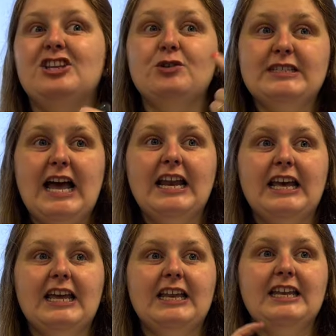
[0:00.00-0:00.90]
You said
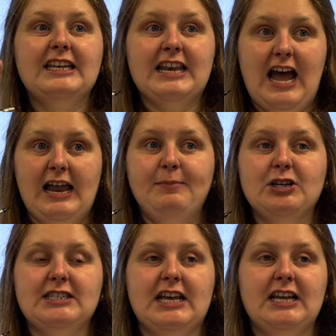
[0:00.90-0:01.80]
it.
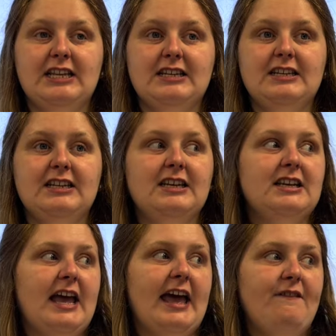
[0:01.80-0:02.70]
9%.
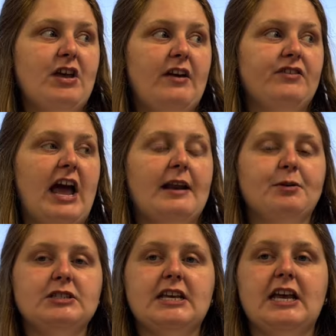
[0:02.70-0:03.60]
FF
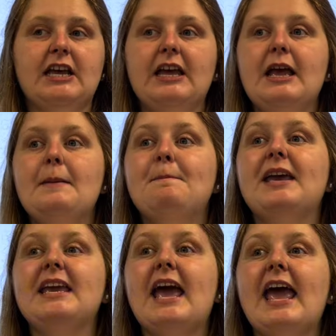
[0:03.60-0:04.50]
9%.
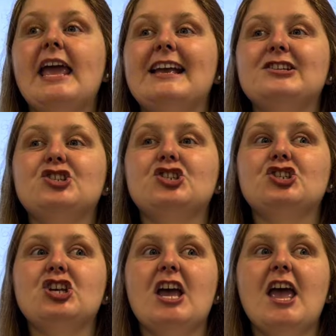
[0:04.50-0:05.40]
PH
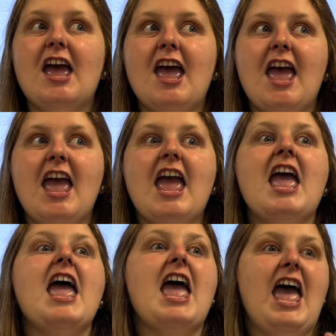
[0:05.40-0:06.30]

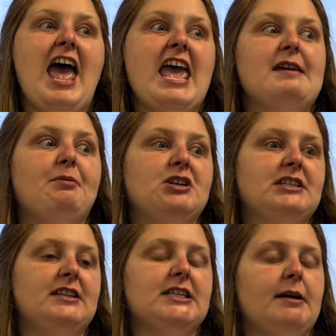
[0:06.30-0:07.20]
8%
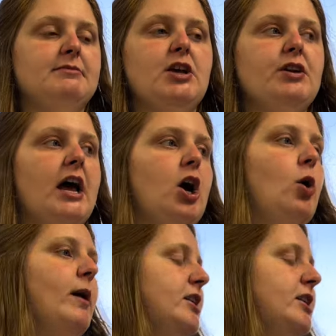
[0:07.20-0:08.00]
of the time. So not a whole bunch.